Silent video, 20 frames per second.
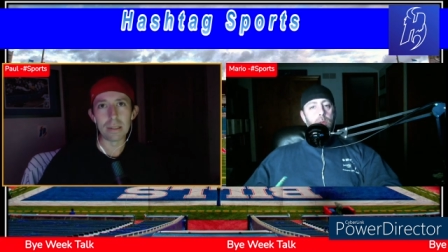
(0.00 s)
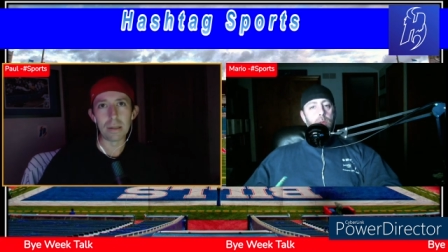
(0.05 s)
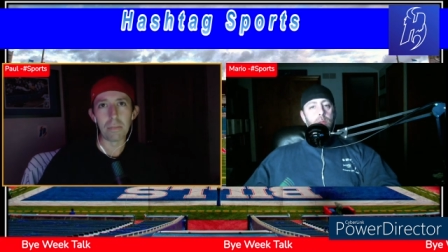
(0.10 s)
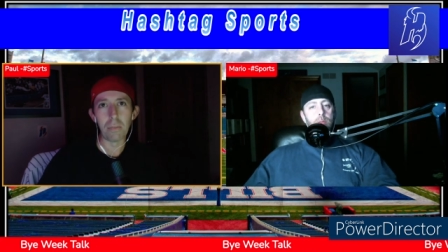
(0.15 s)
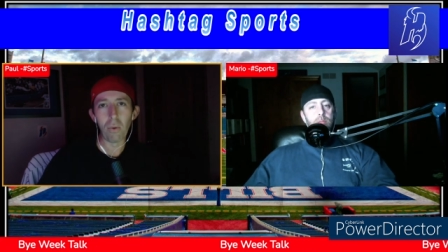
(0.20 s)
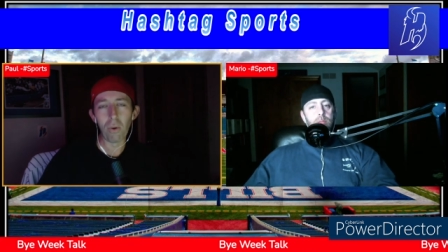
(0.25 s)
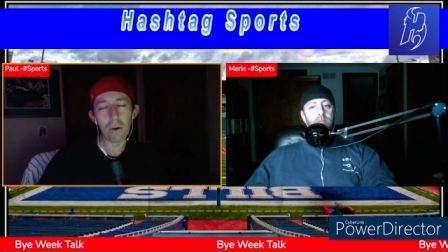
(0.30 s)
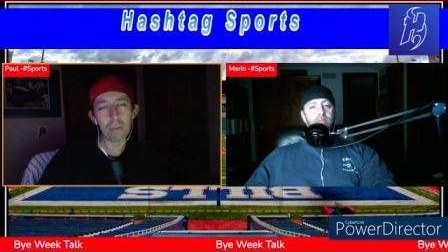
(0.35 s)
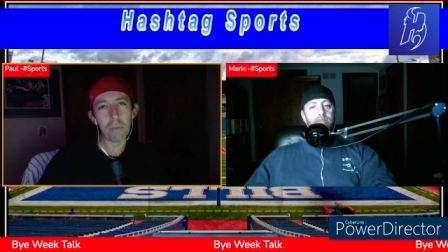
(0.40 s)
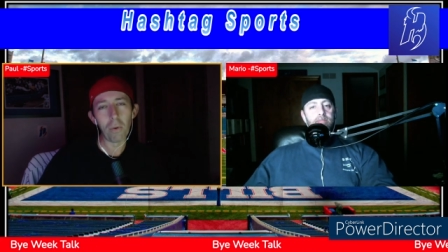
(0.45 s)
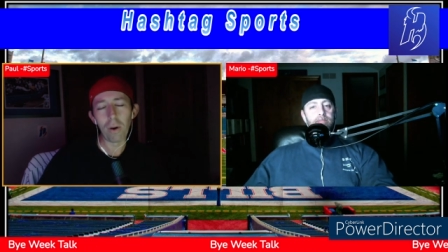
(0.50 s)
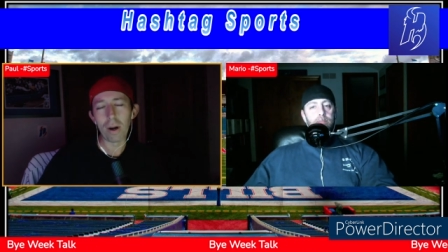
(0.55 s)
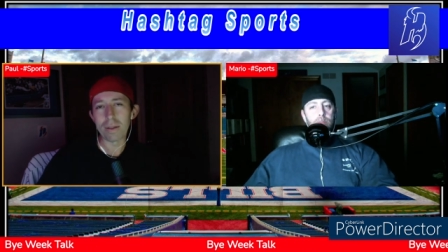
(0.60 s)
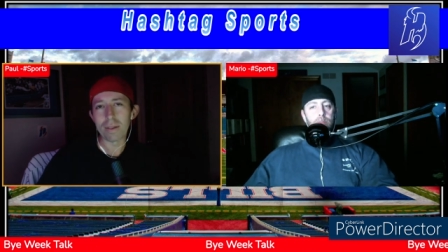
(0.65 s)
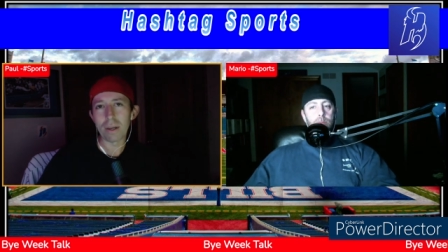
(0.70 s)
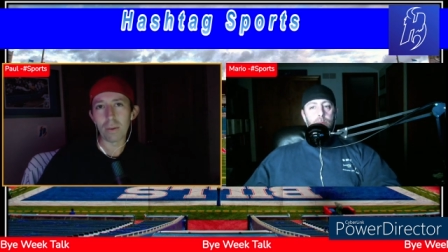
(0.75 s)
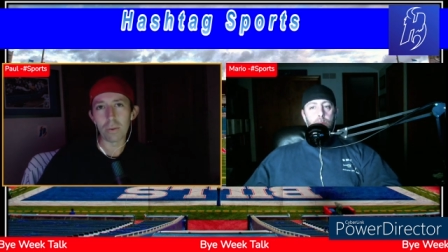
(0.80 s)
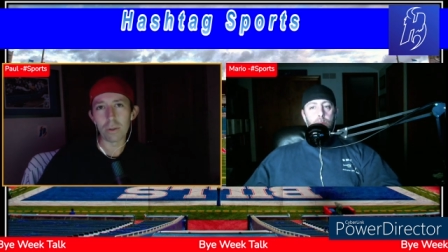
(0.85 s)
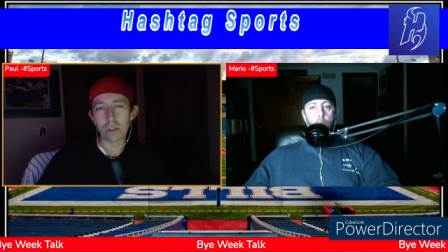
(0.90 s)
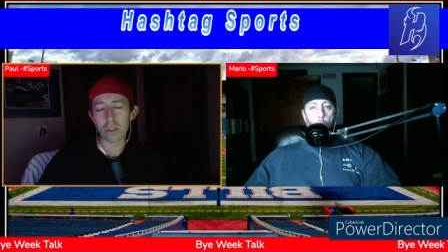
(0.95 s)
the more and more I
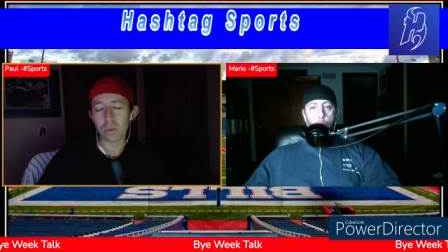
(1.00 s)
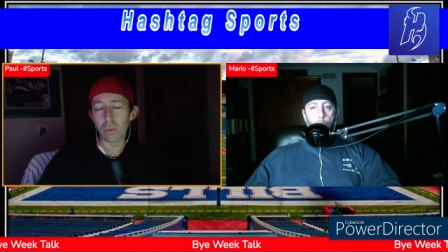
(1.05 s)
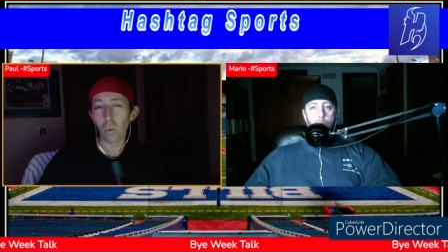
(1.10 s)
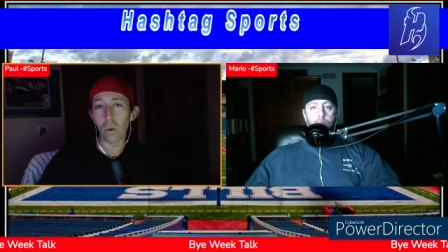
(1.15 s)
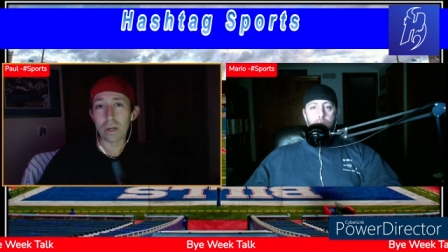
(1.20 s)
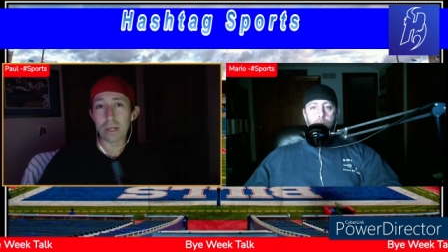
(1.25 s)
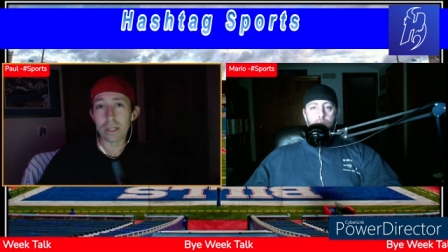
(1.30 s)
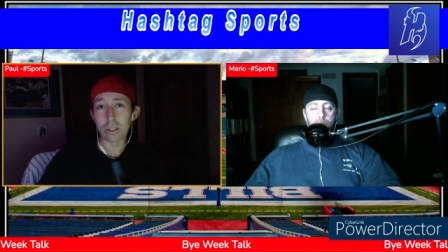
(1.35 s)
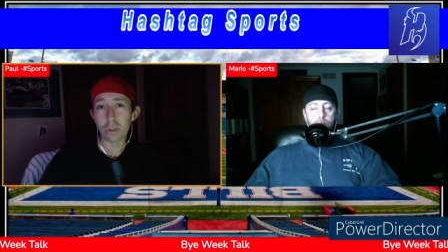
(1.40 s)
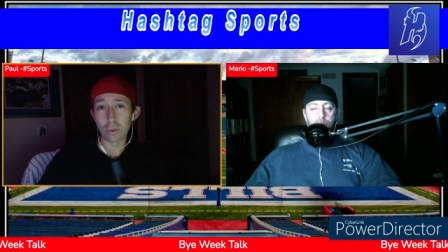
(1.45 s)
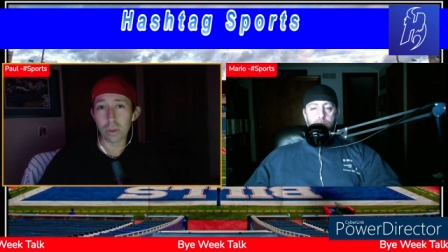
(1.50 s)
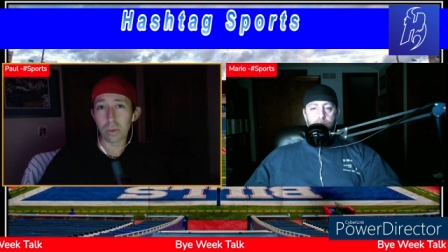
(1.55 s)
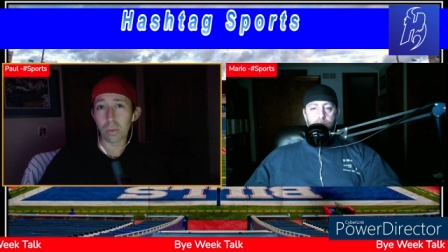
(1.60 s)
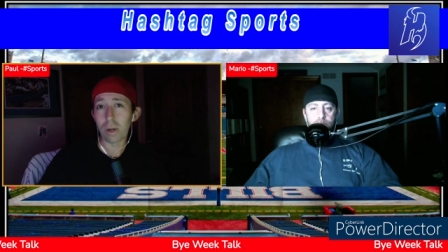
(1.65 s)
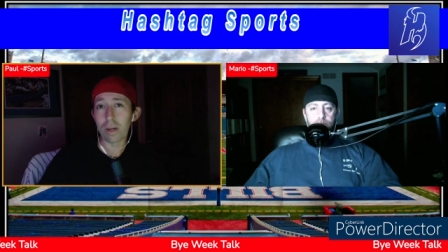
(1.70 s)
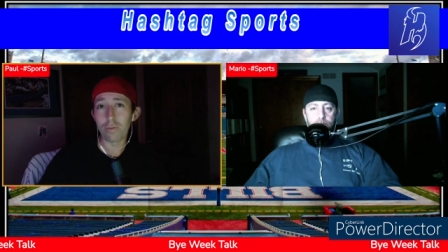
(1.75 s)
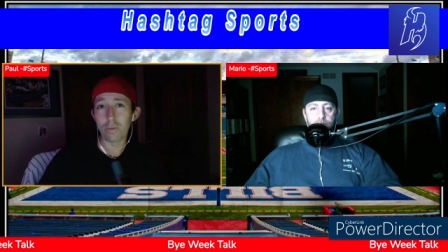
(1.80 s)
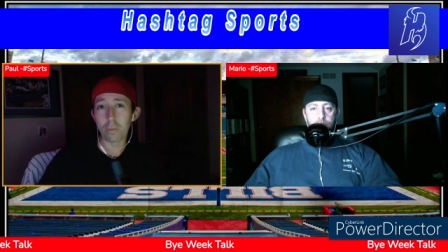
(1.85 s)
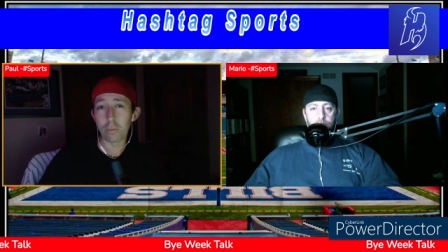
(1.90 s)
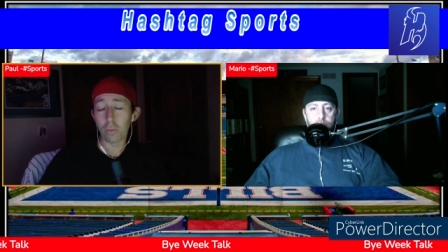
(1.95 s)
think we're just one injury
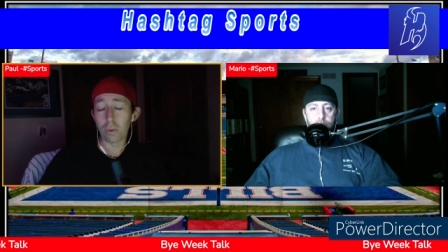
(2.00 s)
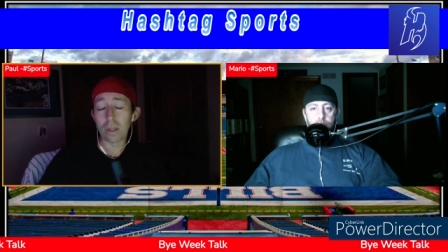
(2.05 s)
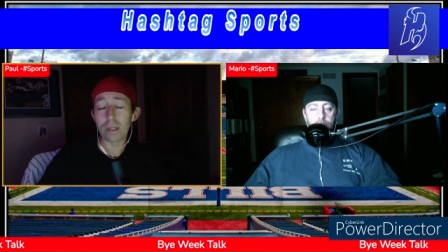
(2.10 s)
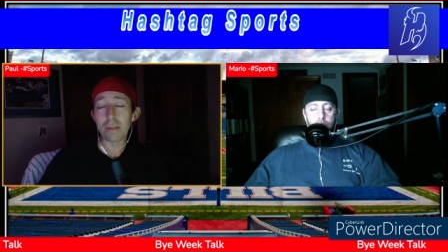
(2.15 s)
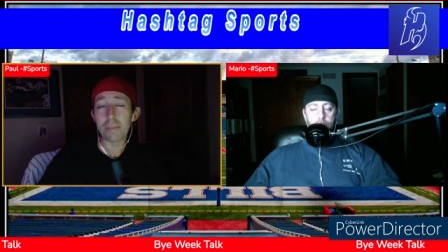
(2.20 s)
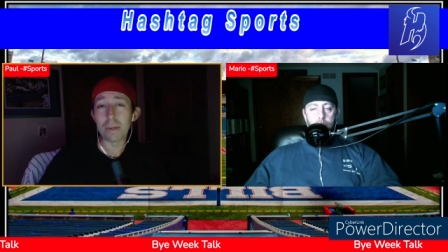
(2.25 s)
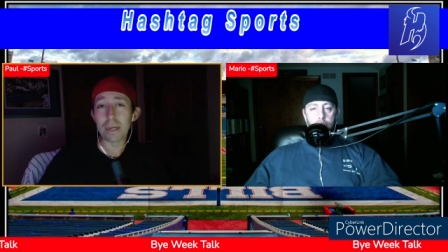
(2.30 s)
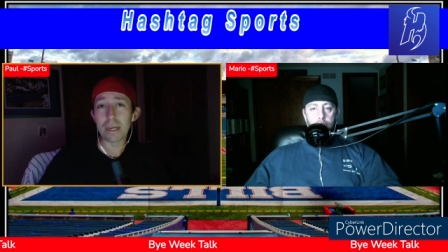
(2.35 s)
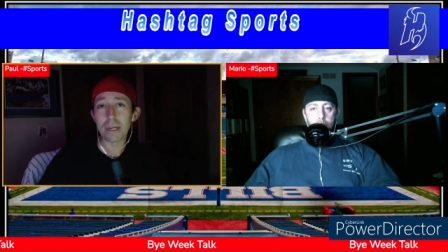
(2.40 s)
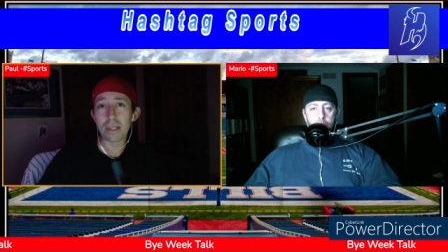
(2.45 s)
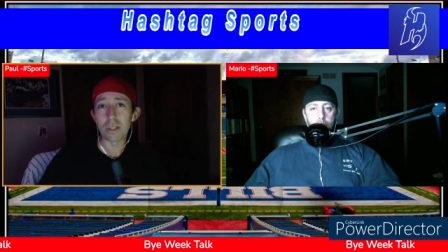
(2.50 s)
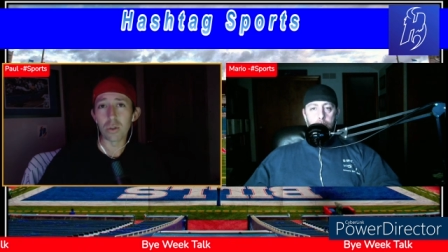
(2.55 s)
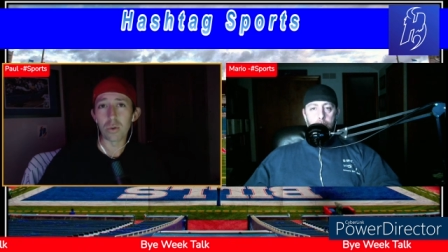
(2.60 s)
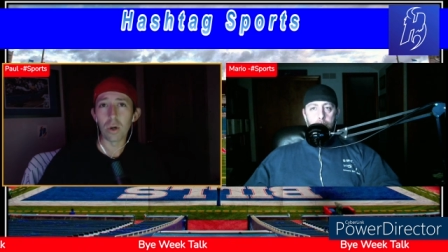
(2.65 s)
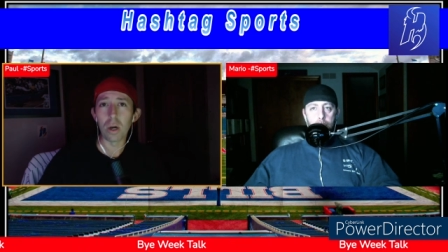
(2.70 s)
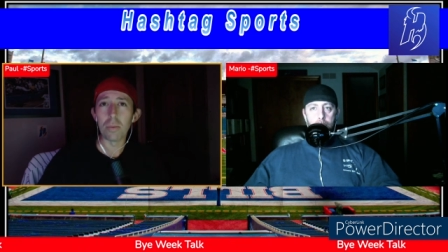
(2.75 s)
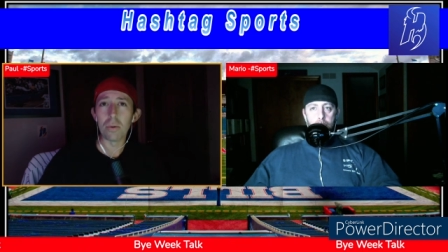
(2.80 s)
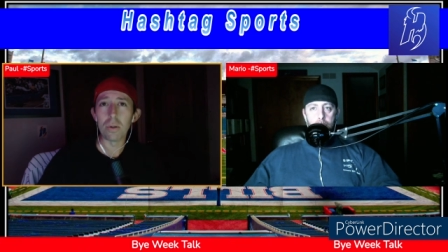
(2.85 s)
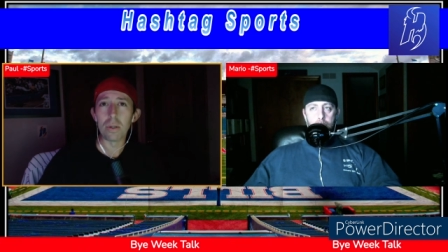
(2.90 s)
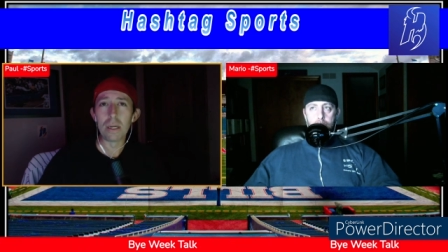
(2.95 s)
away from really being in
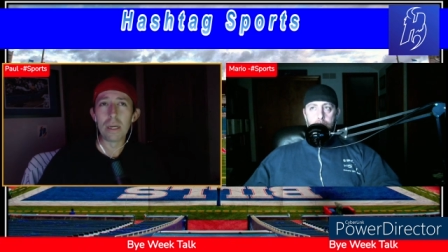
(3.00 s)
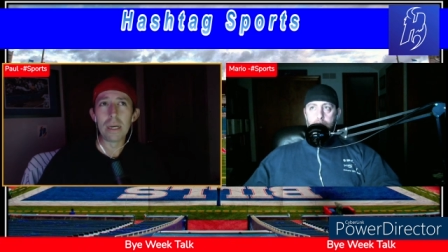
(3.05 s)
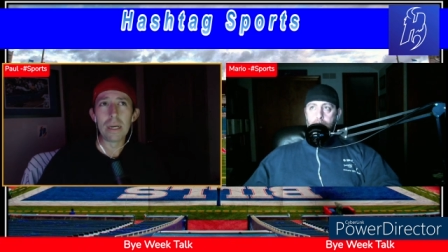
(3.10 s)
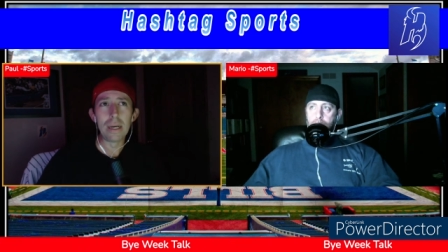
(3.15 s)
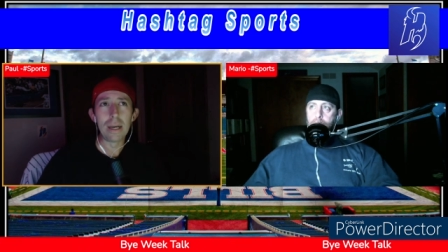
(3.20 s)
trouble.